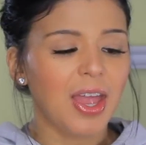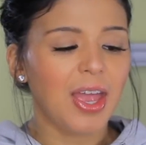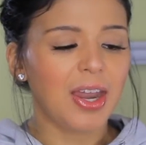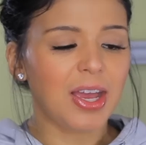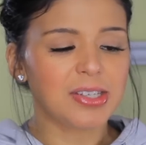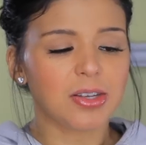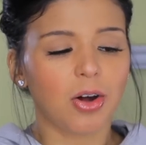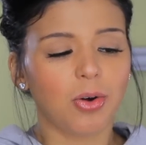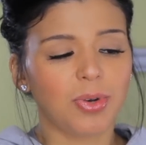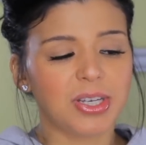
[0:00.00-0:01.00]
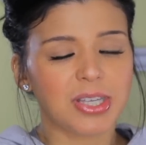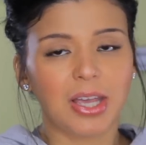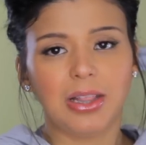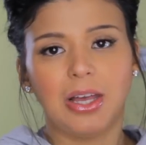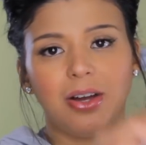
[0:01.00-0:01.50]
and as
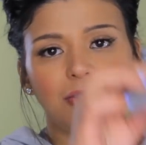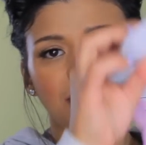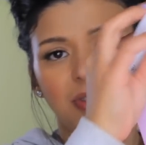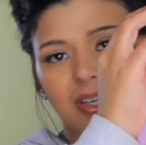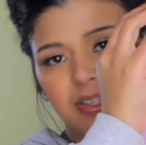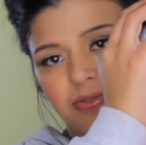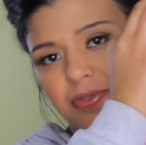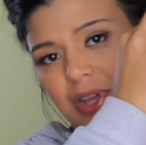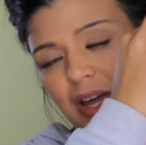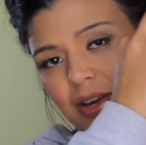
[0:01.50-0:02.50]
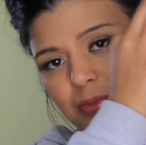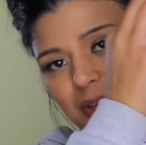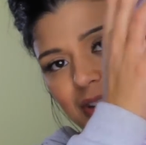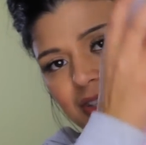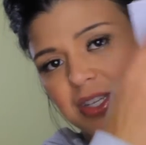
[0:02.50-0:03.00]
always I love this
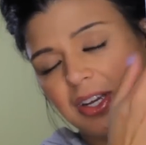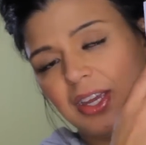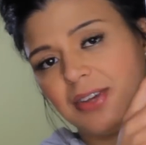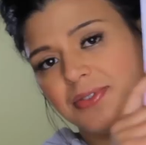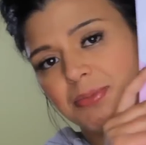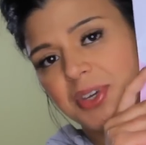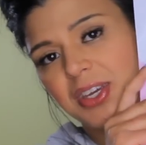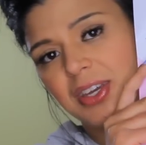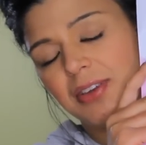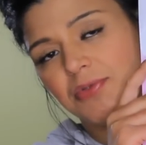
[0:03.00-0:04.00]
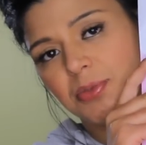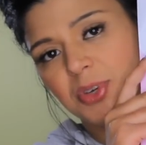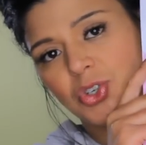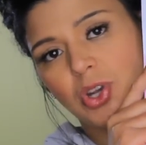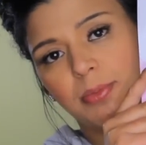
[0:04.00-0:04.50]
flyer because it gives me
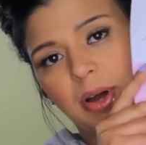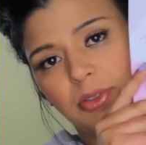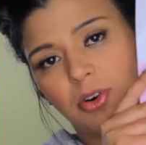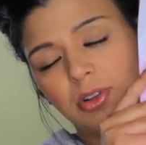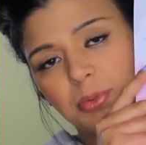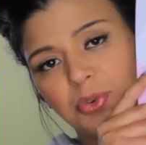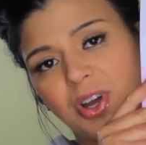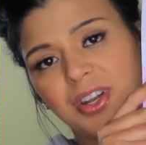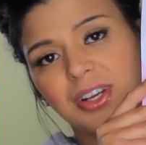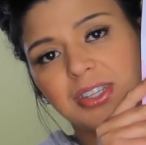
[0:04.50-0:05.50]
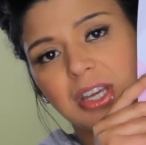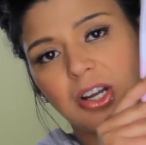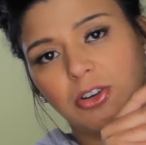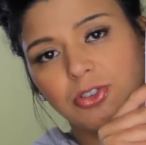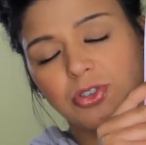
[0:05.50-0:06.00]
information about all the products
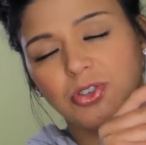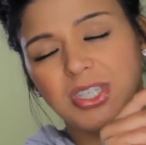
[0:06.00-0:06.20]
and also